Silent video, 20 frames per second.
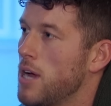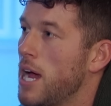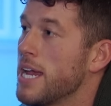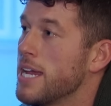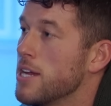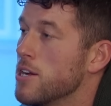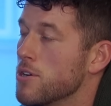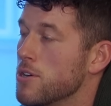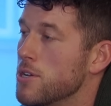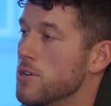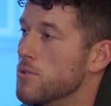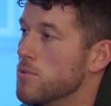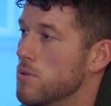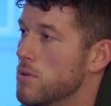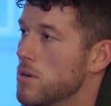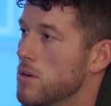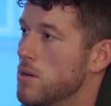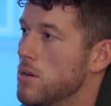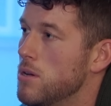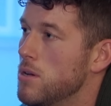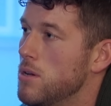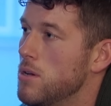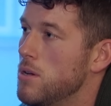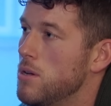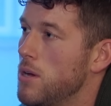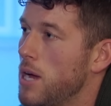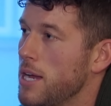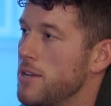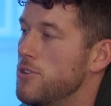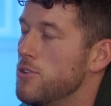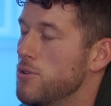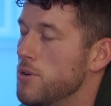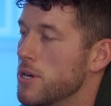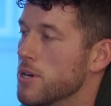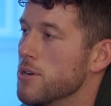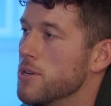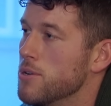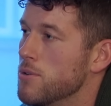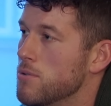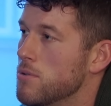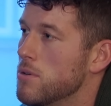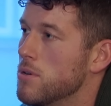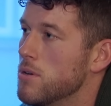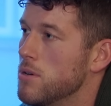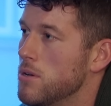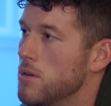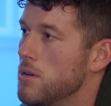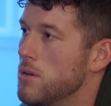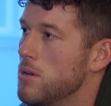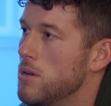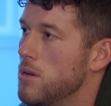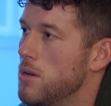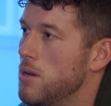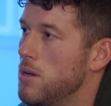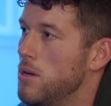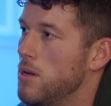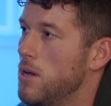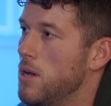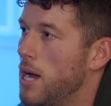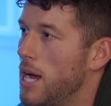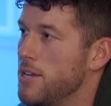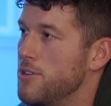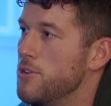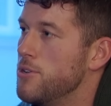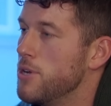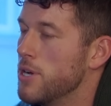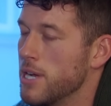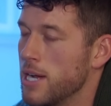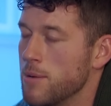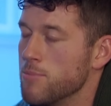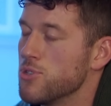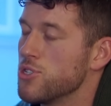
I hear you. I do hear you. I do, and I'm